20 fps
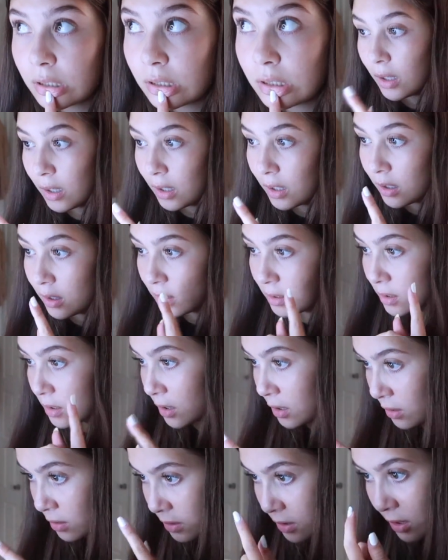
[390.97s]
and
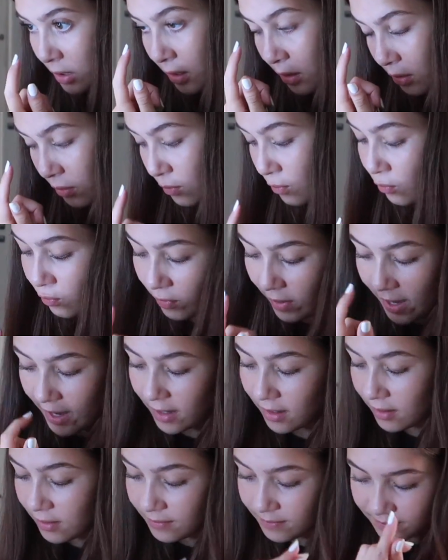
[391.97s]
there's, like,
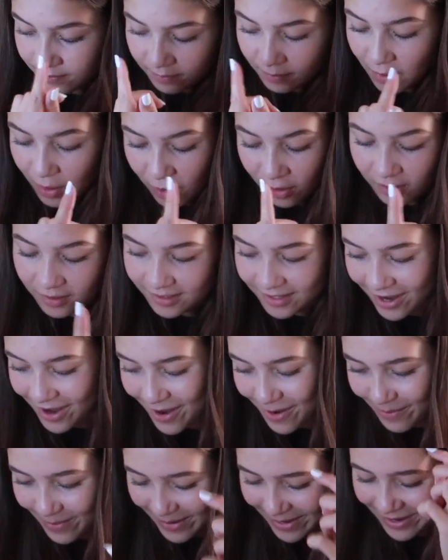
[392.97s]
red marks
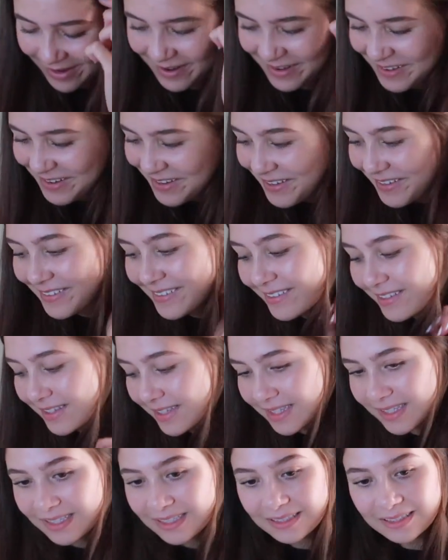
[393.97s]
on my
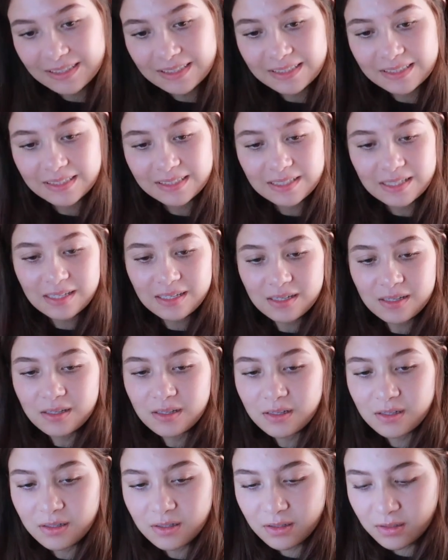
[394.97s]
nose.
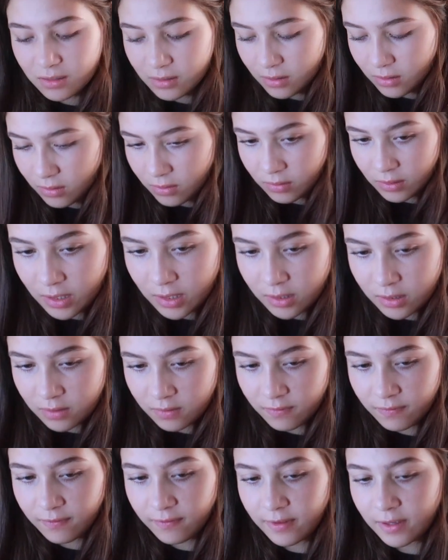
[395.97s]
So
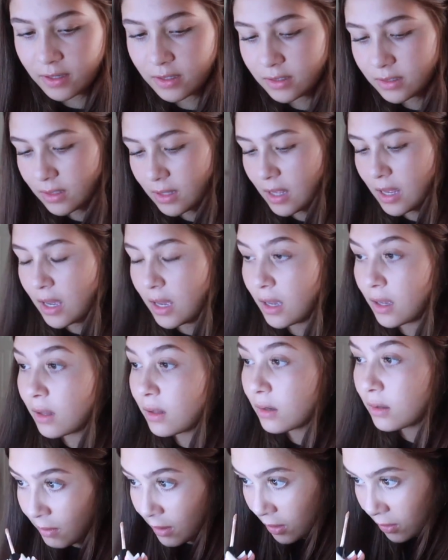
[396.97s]
let's fix that.
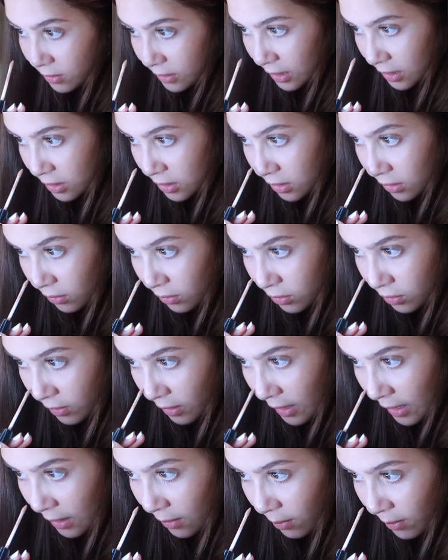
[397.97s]
My nose gets so
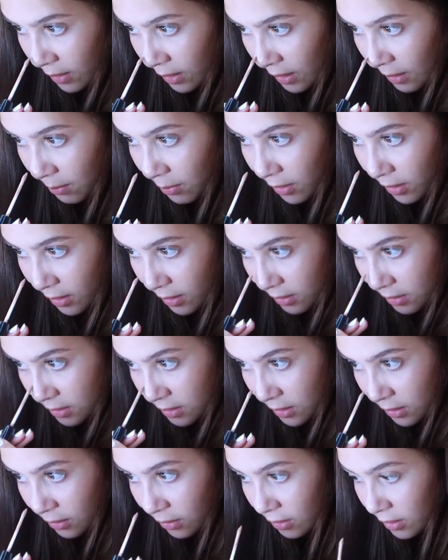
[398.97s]
dry when I put
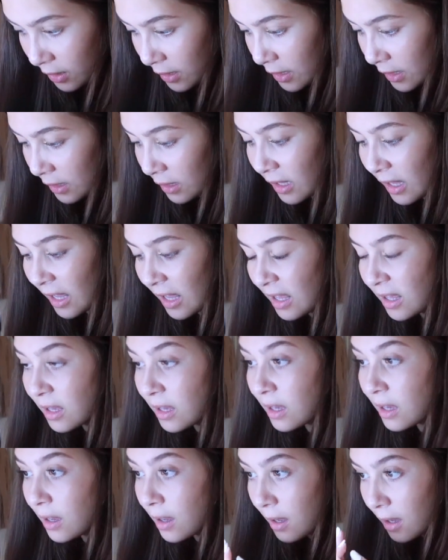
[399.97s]
concealer on it and
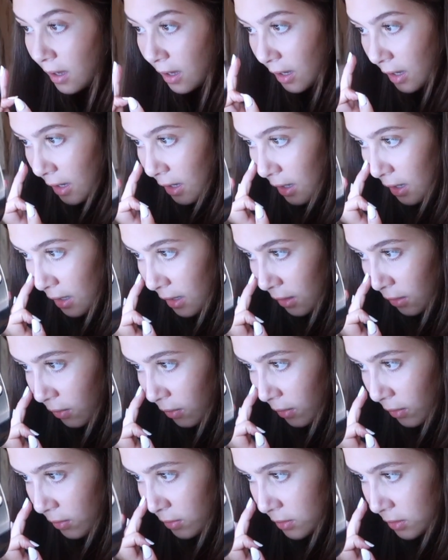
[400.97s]
cakey and
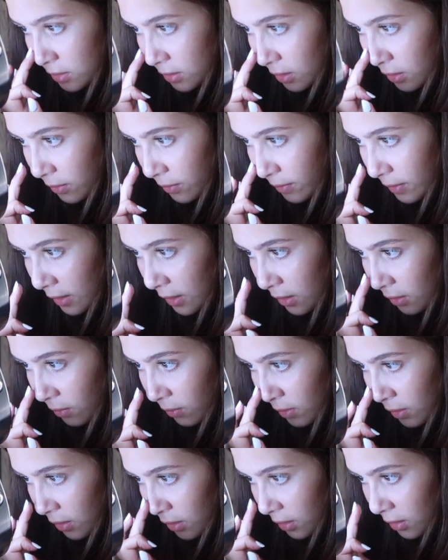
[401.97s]
gross, so I
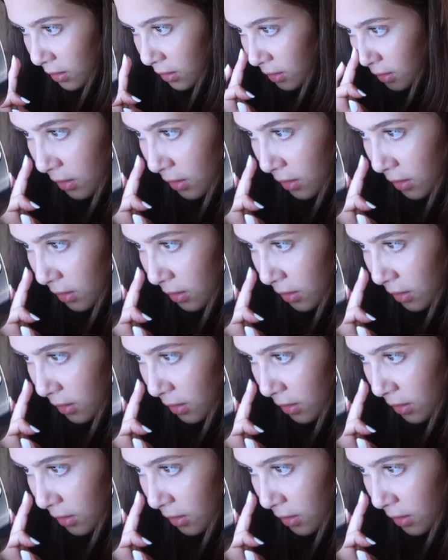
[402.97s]
don't wanna.